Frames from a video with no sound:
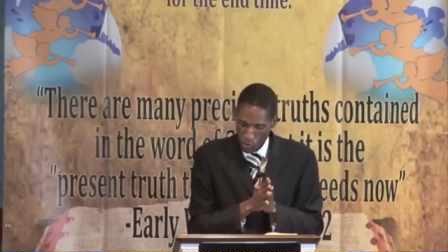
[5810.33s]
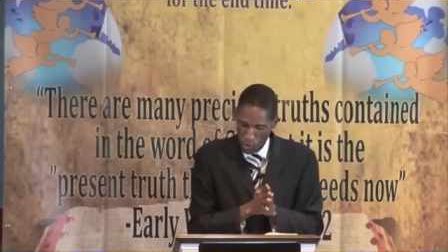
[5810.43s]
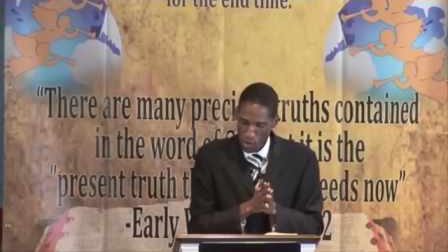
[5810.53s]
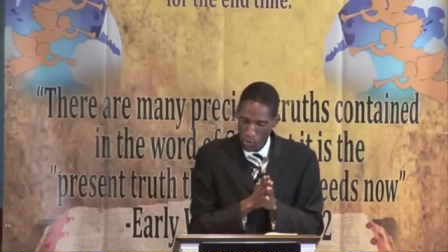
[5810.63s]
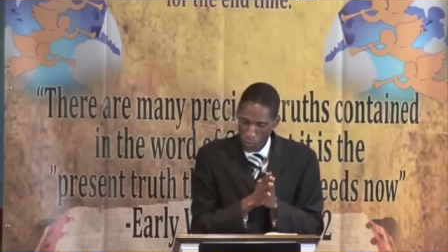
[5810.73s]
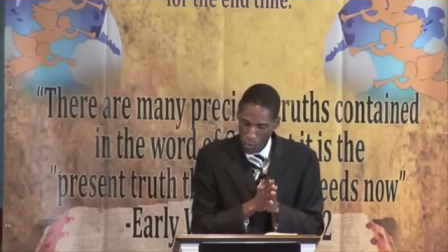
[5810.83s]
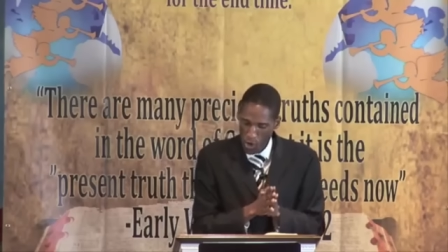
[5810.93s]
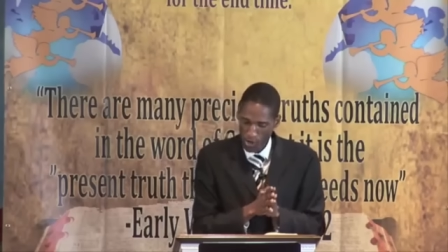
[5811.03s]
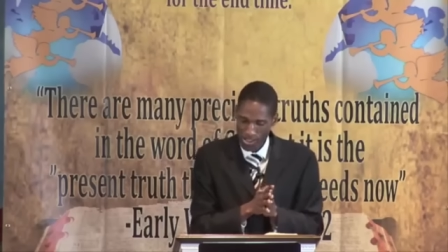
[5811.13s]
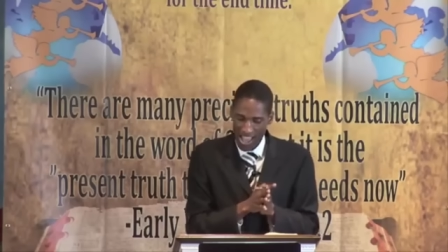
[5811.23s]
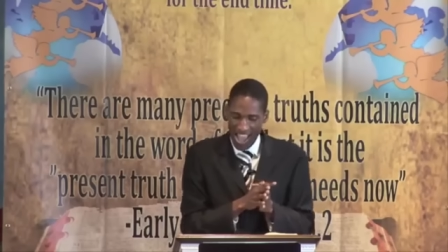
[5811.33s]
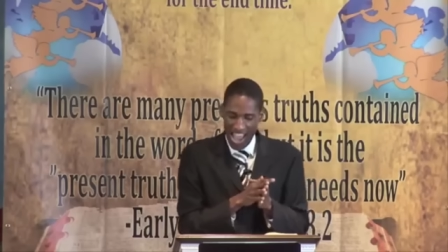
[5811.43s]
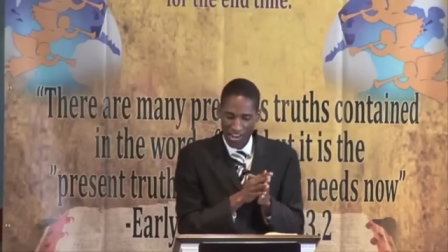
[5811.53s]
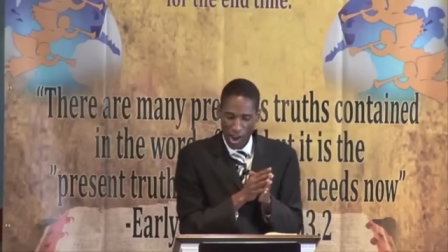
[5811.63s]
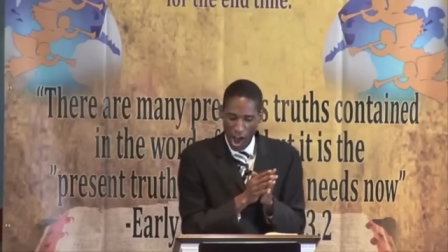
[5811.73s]
Good works
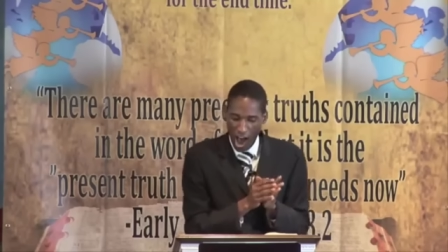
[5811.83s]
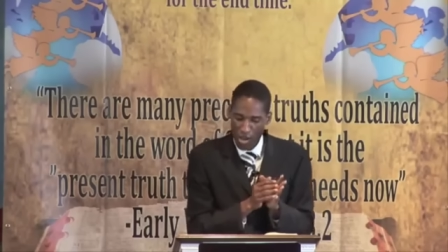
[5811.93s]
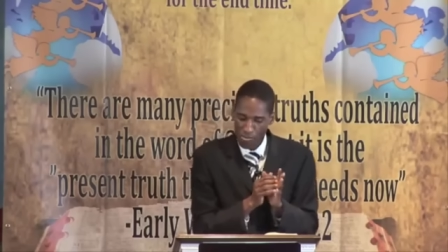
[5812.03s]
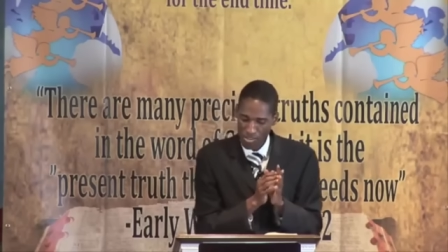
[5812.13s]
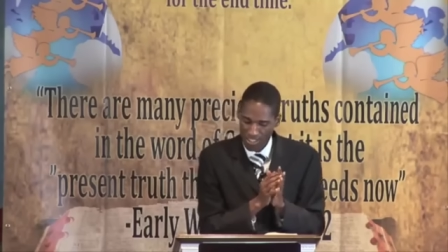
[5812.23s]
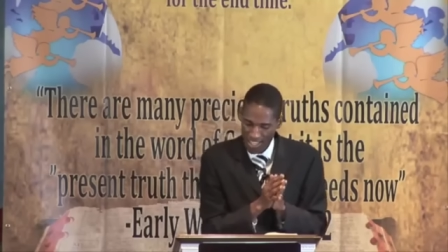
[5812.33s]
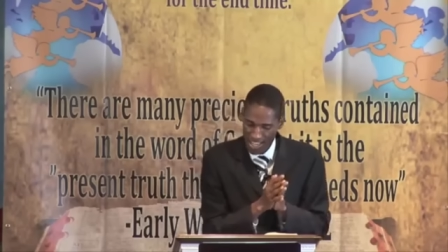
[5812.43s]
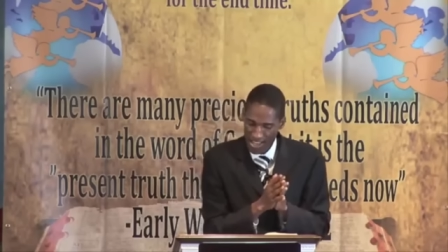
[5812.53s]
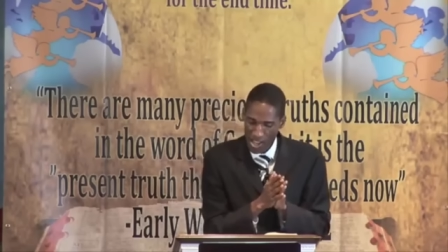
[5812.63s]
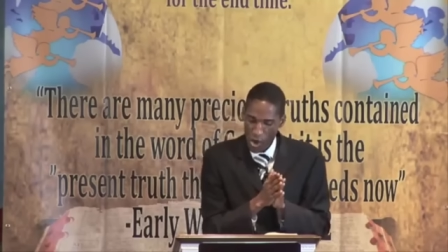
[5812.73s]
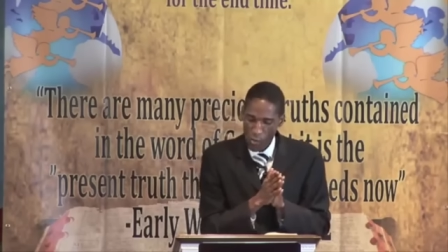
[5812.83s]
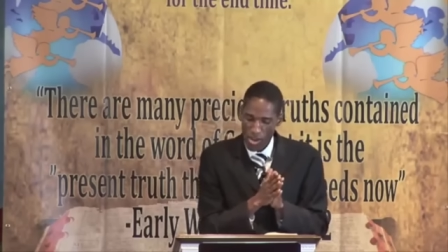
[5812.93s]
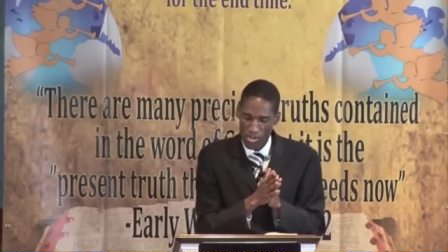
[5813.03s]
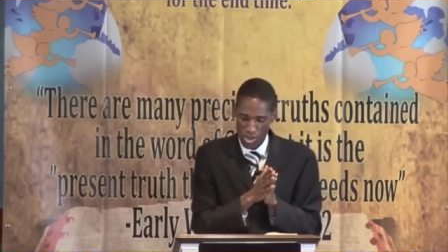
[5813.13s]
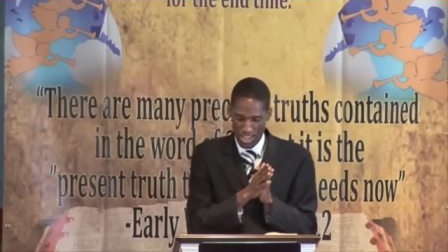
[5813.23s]
and alms deed
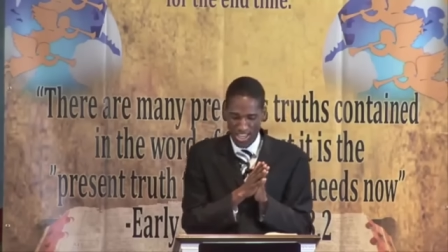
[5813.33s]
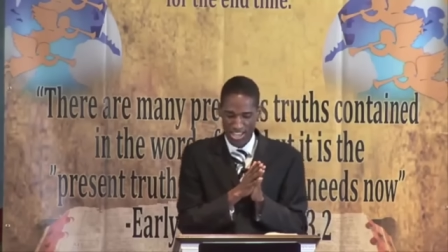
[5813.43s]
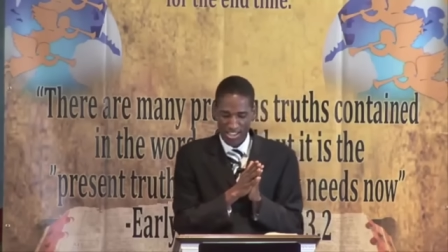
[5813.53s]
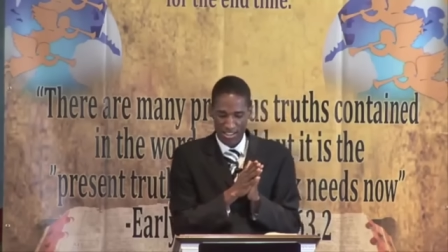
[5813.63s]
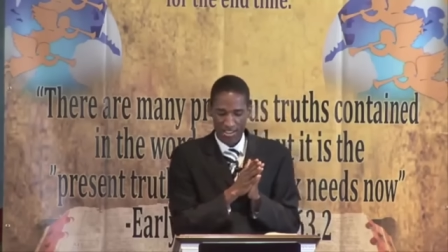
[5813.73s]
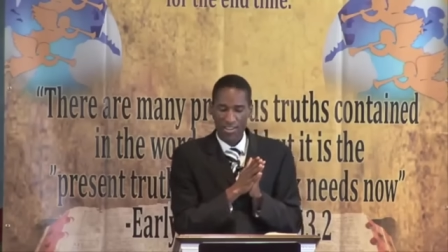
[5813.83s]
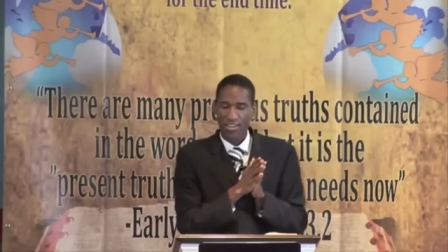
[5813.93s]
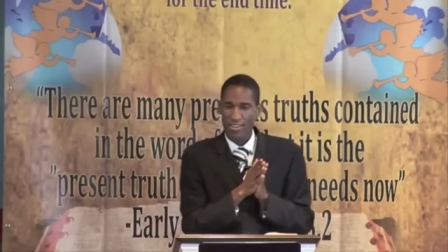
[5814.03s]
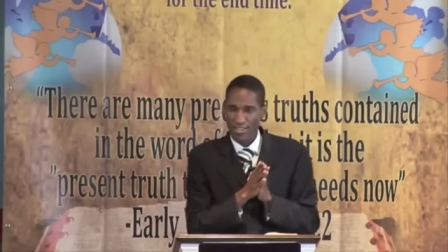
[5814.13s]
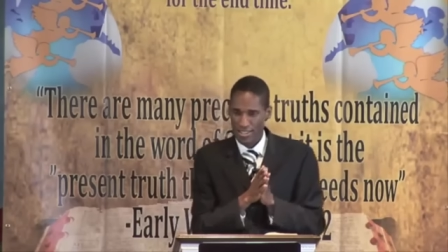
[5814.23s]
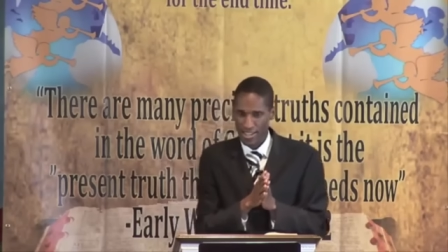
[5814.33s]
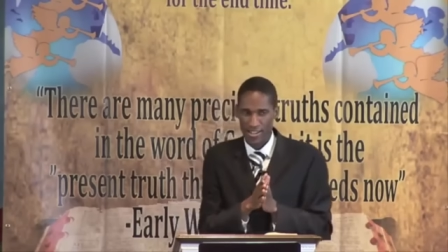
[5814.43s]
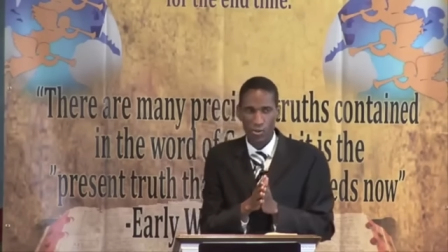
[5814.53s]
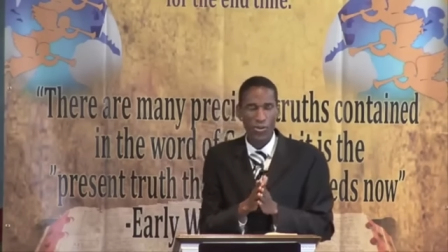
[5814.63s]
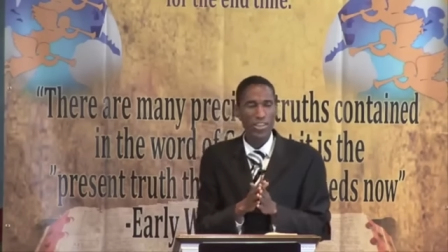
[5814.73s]
which she
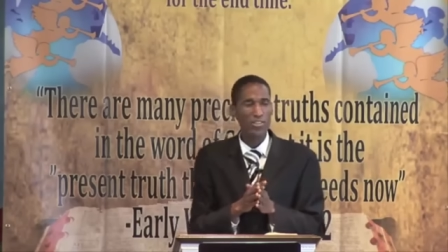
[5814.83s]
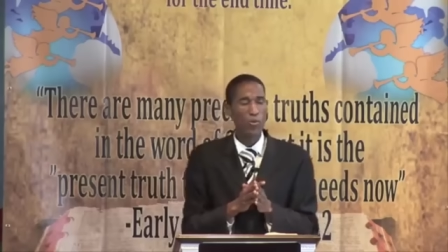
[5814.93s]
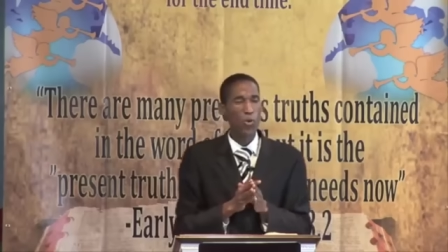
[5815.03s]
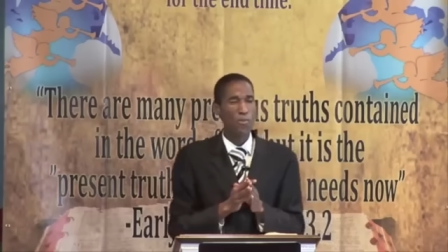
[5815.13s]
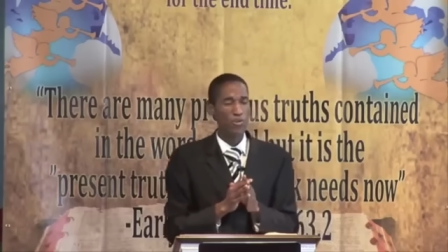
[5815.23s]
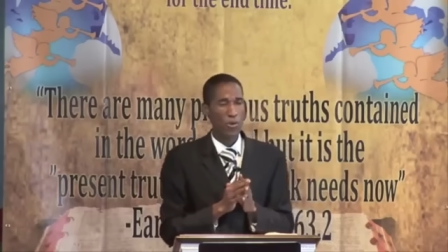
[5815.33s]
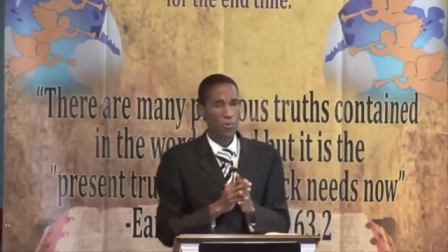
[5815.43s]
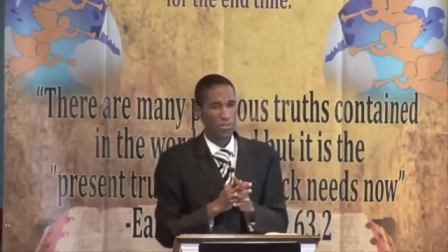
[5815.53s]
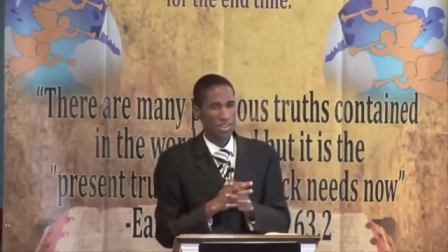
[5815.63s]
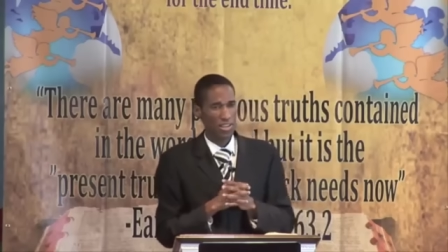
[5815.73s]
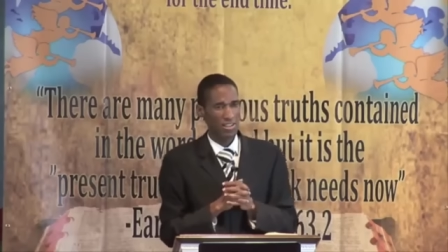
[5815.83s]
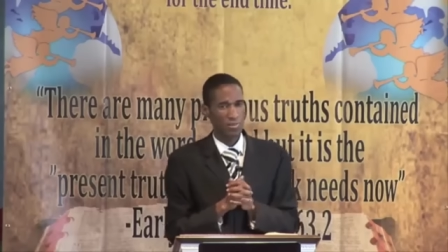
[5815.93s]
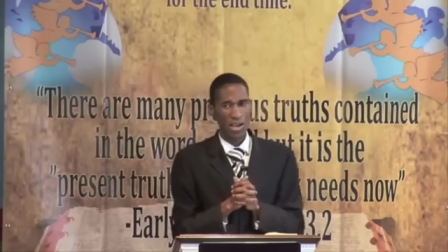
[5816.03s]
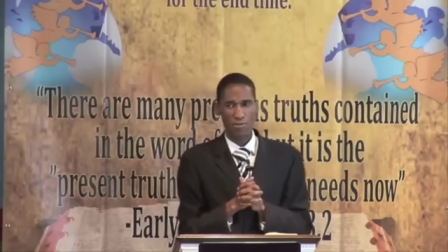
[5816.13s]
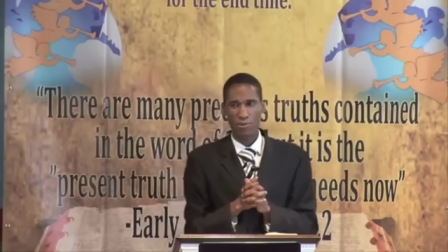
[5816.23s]
did. What does a woman represent in the
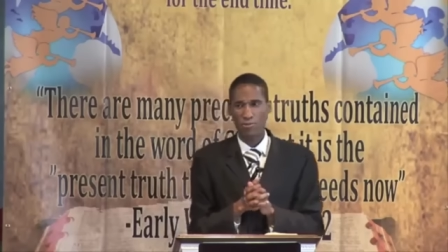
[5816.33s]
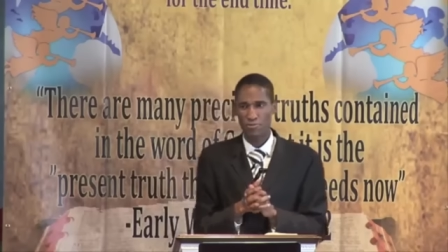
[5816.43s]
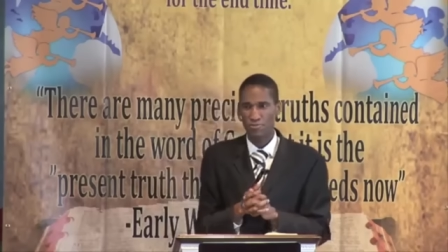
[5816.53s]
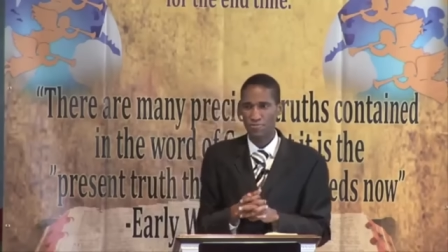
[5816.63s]
Bible?